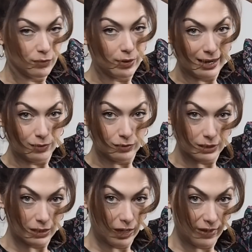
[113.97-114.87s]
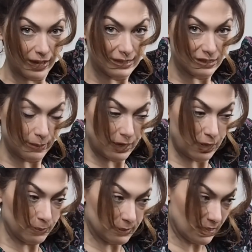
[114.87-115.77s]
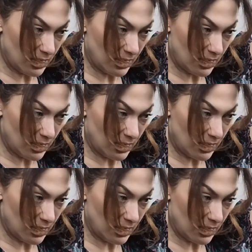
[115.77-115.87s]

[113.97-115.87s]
round like that so it becomes